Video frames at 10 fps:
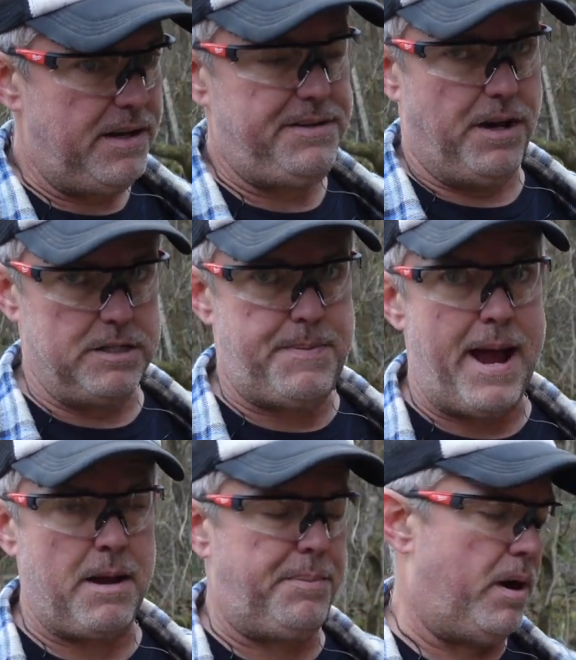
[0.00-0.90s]
does
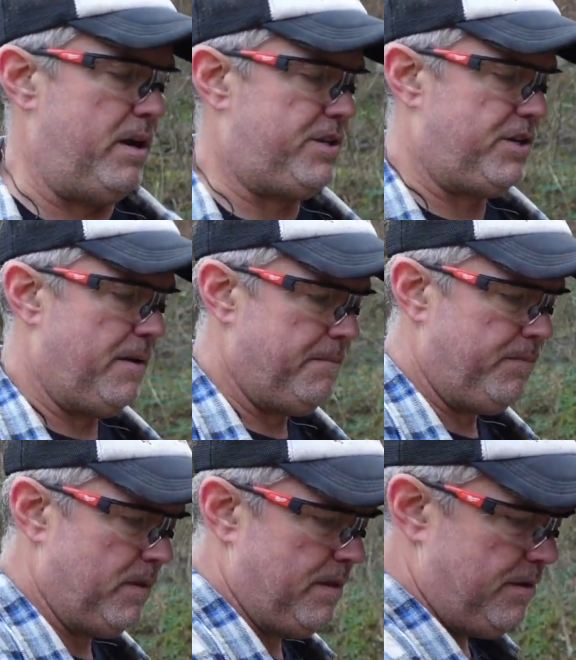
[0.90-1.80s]
pack a punch.
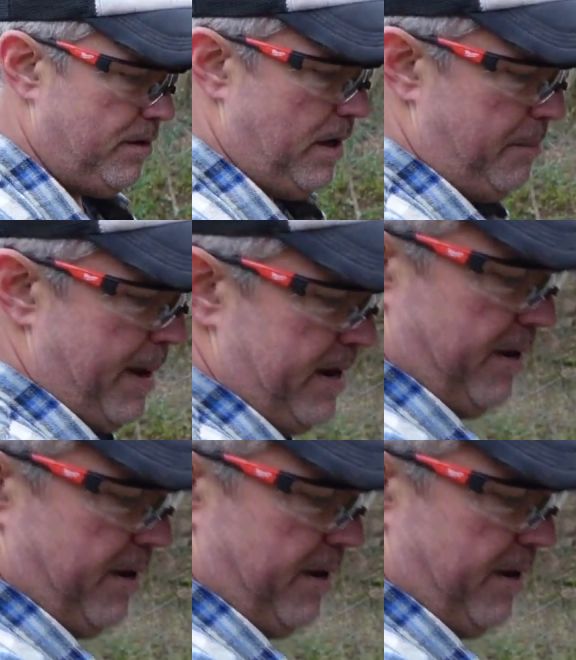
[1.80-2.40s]
It made a